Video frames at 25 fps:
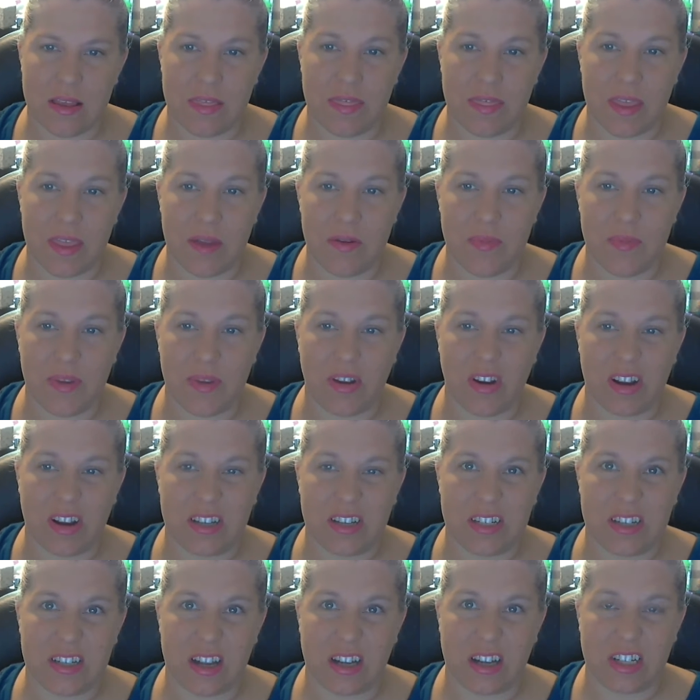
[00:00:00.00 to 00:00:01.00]
They would be great
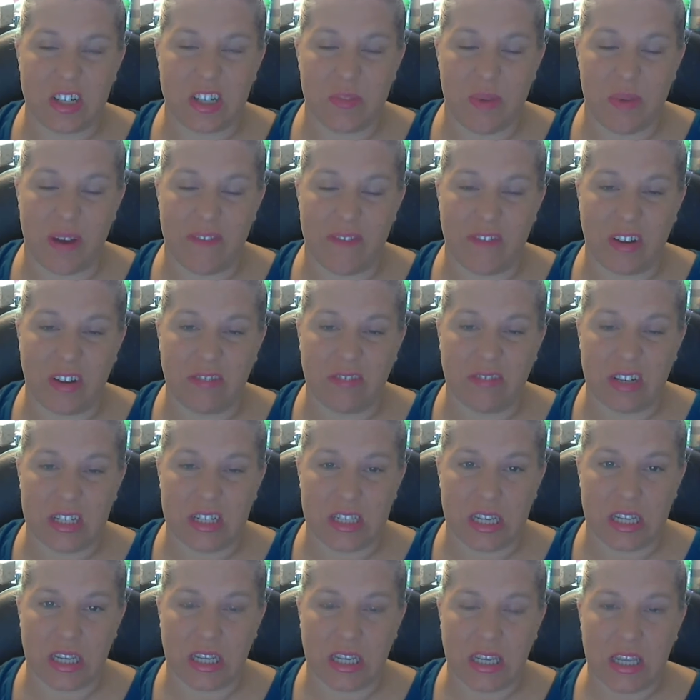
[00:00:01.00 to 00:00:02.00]
to talk to about
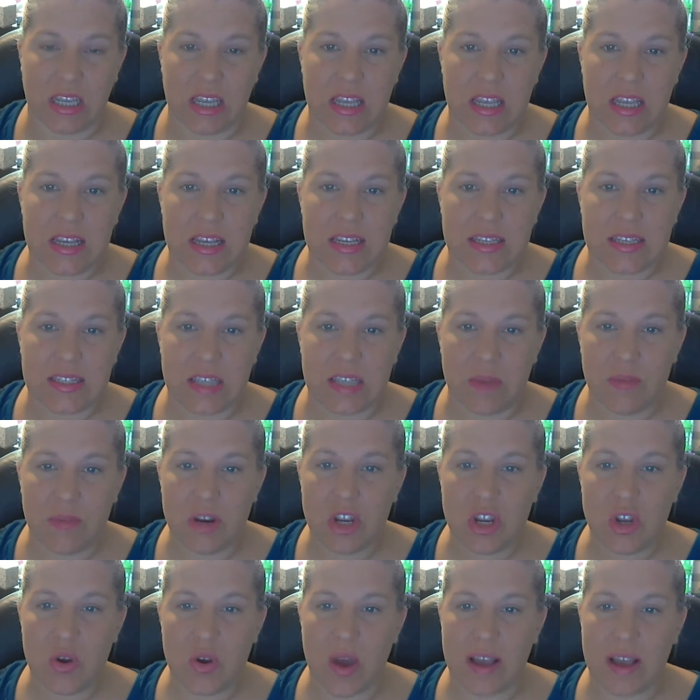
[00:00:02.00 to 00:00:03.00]
fundraising.
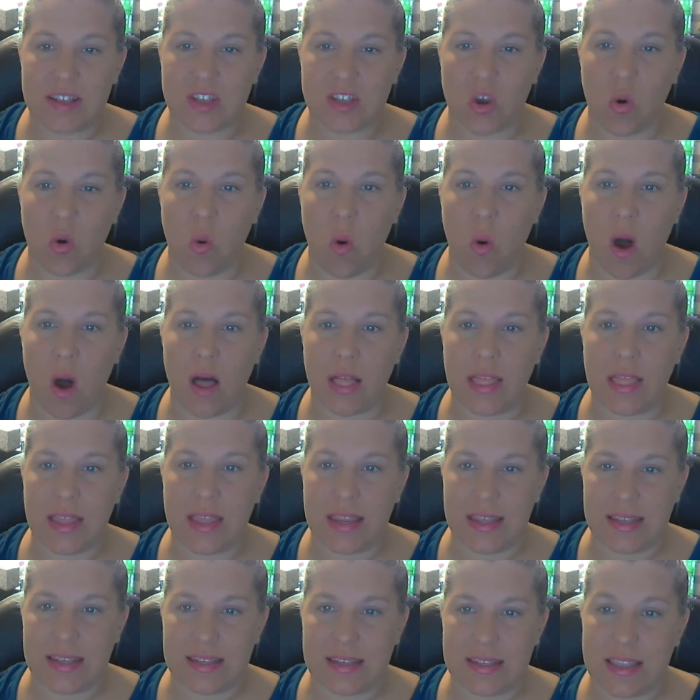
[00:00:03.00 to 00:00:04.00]
Someone who has
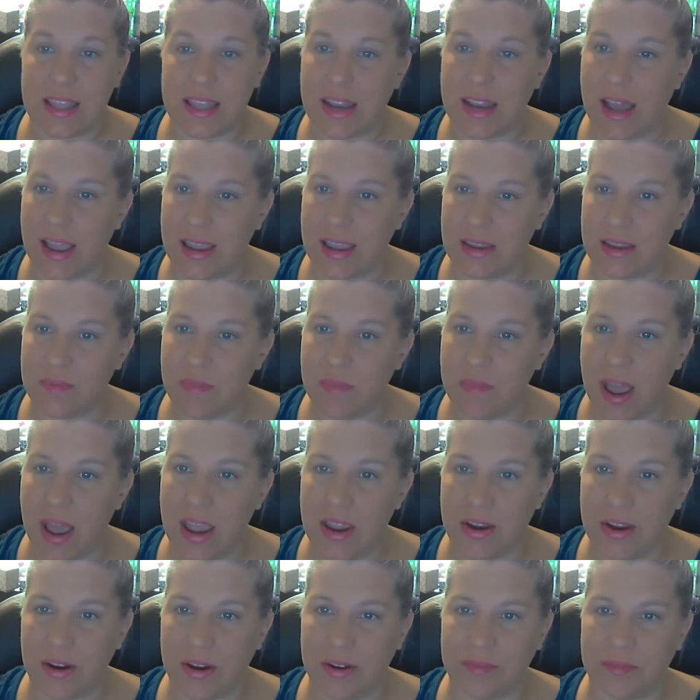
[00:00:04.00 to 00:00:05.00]
qualities that I
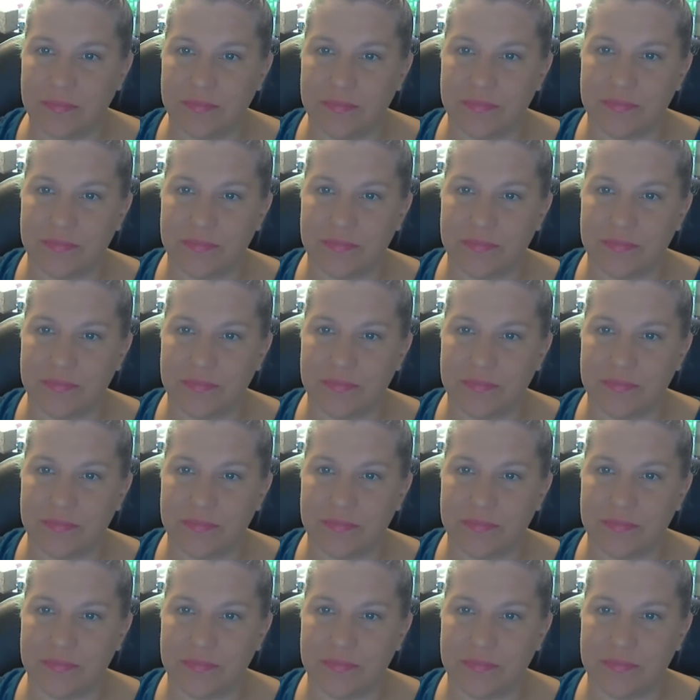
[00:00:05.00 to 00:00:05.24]
admire.